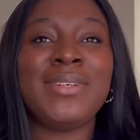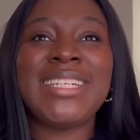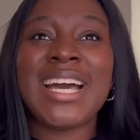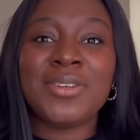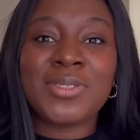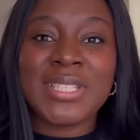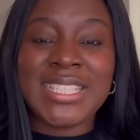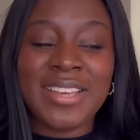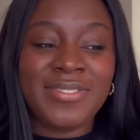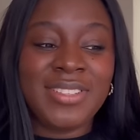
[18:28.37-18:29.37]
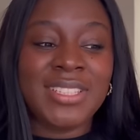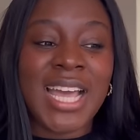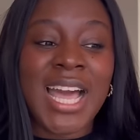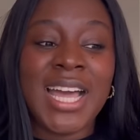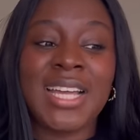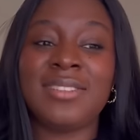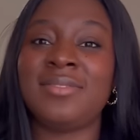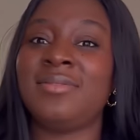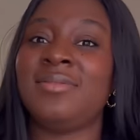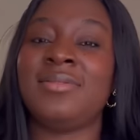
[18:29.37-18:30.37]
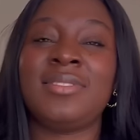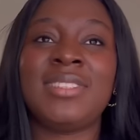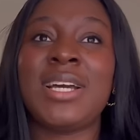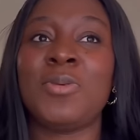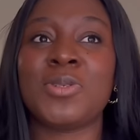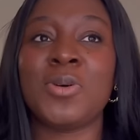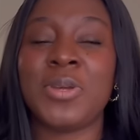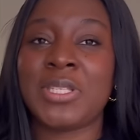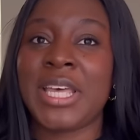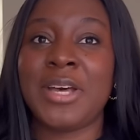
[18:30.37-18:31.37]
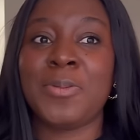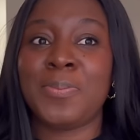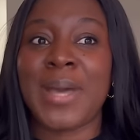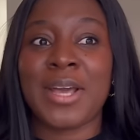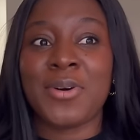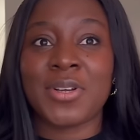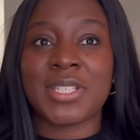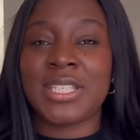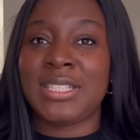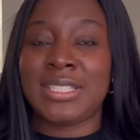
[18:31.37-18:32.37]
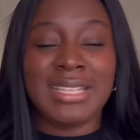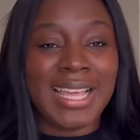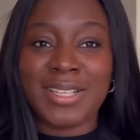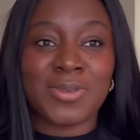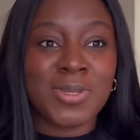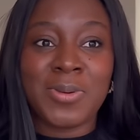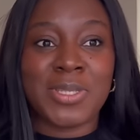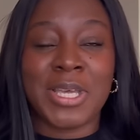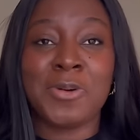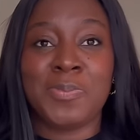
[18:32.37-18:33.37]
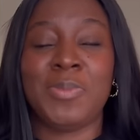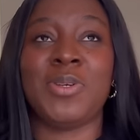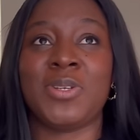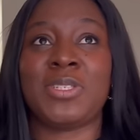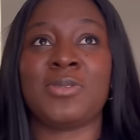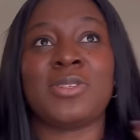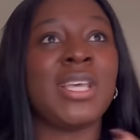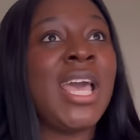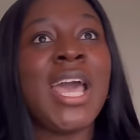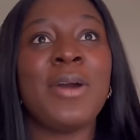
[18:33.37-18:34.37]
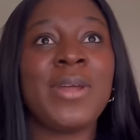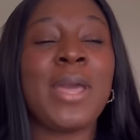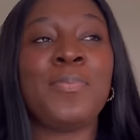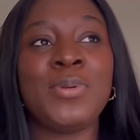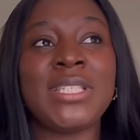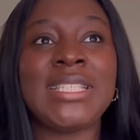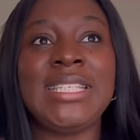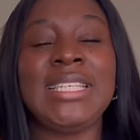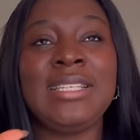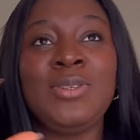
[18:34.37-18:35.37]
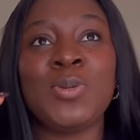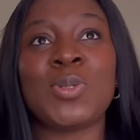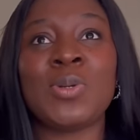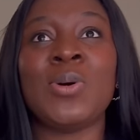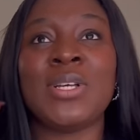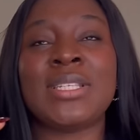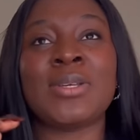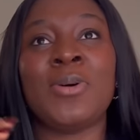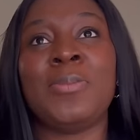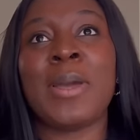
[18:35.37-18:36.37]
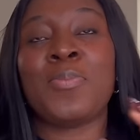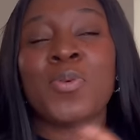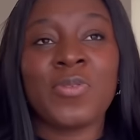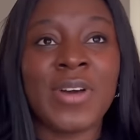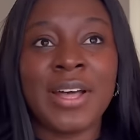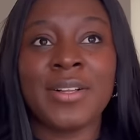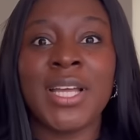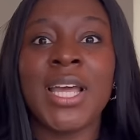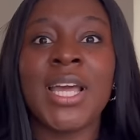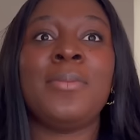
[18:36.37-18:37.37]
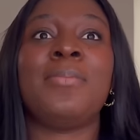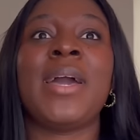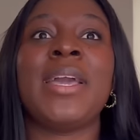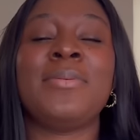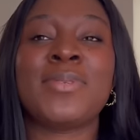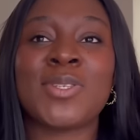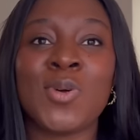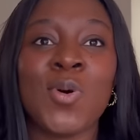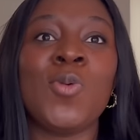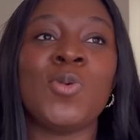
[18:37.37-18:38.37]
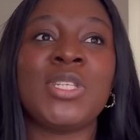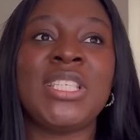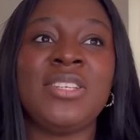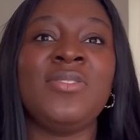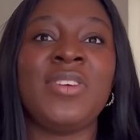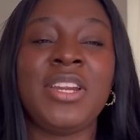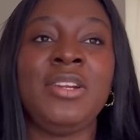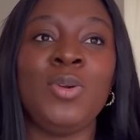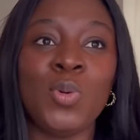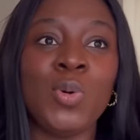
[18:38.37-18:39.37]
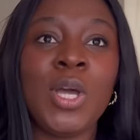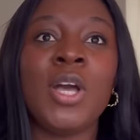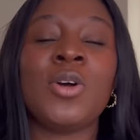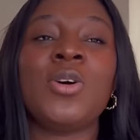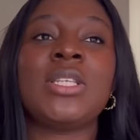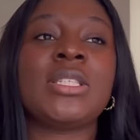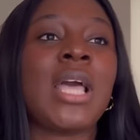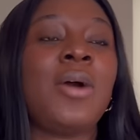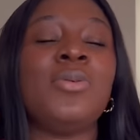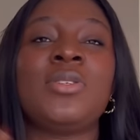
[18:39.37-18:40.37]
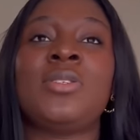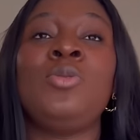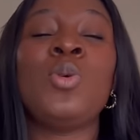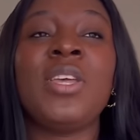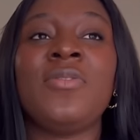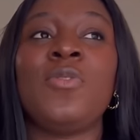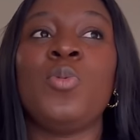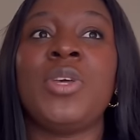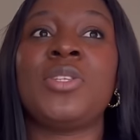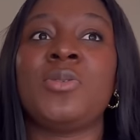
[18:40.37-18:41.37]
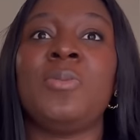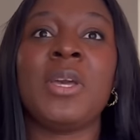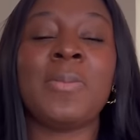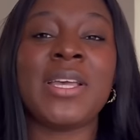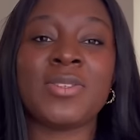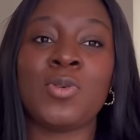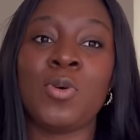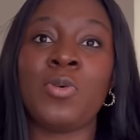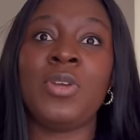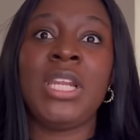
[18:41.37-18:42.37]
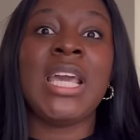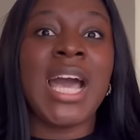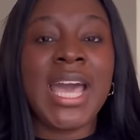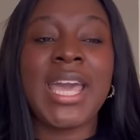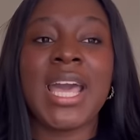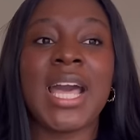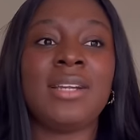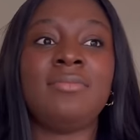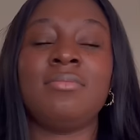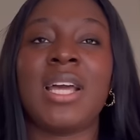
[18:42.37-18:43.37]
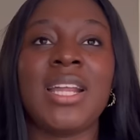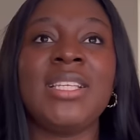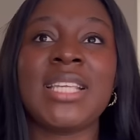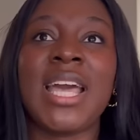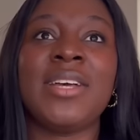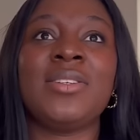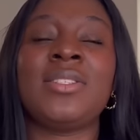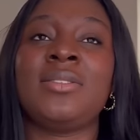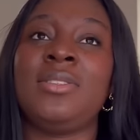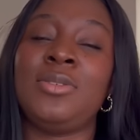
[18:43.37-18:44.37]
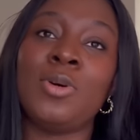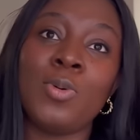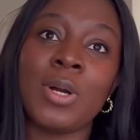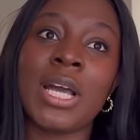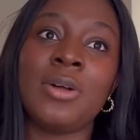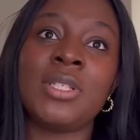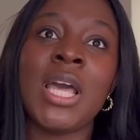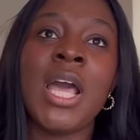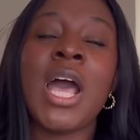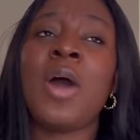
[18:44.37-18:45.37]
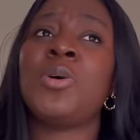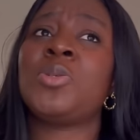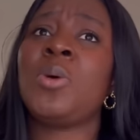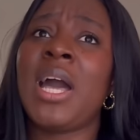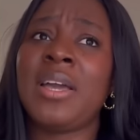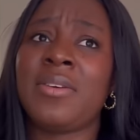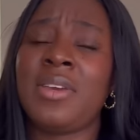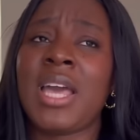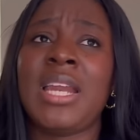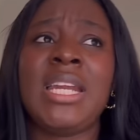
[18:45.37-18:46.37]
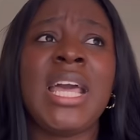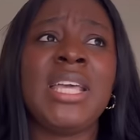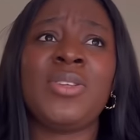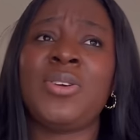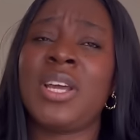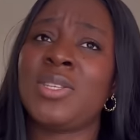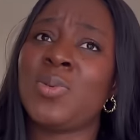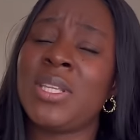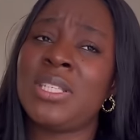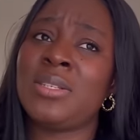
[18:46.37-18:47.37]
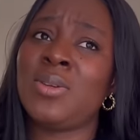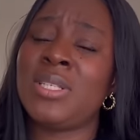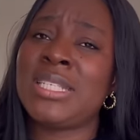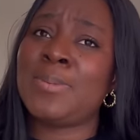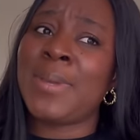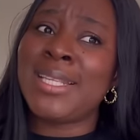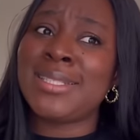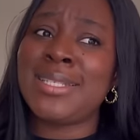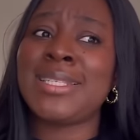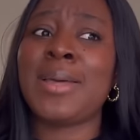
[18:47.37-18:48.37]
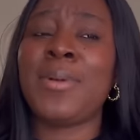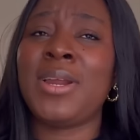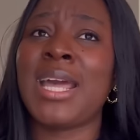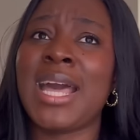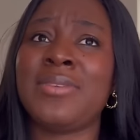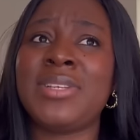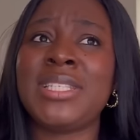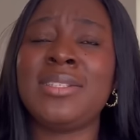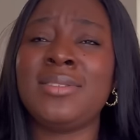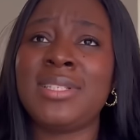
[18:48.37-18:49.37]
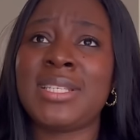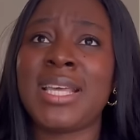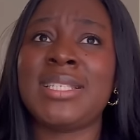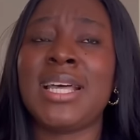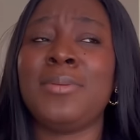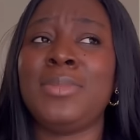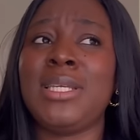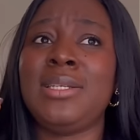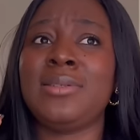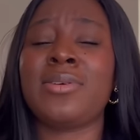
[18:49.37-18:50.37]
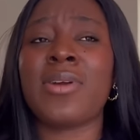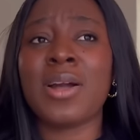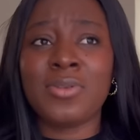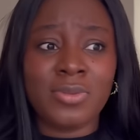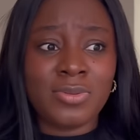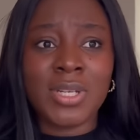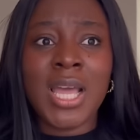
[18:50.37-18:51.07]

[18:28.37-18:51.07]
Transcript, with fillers: down to 7 and that was not going to help my course in like, it was not going to help me because it was when i put the new scores on my profile my score was still very low because i was looking for ways to make my score really high and this ielts did not work out i was so angry another 820 zloty spent this time around i had written this exam in krakow